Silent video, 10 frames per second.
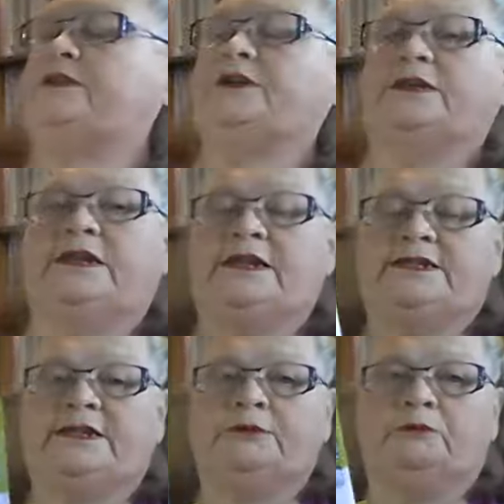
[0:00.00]
the
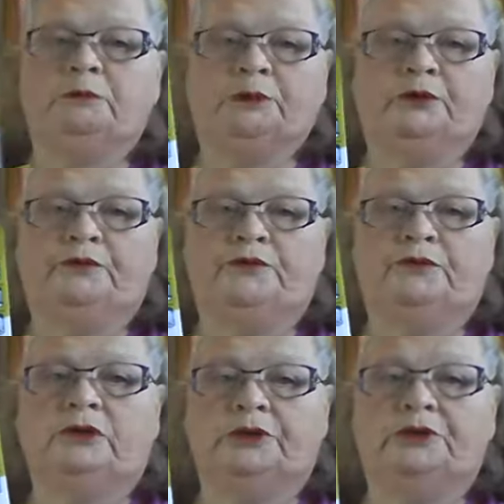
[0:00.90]
easy to
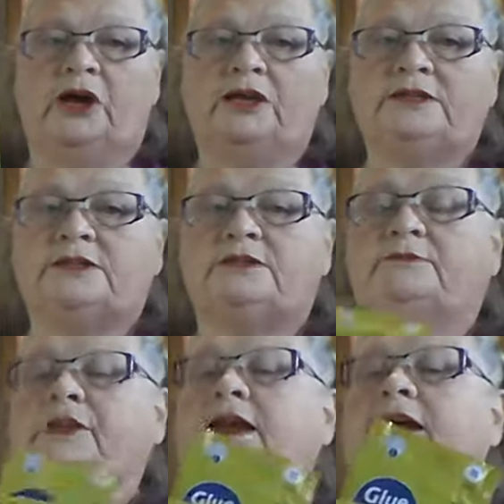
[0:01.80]
remove glue
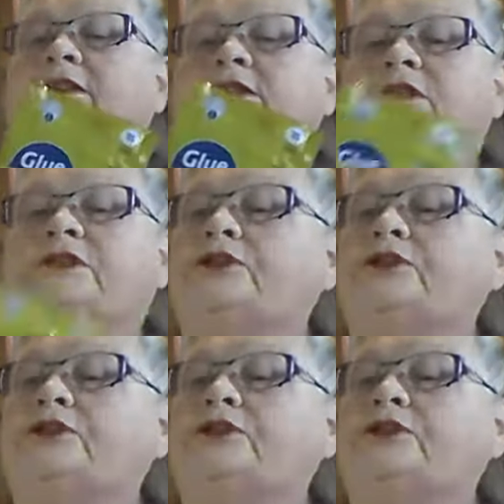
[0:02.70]
dots. They had these at the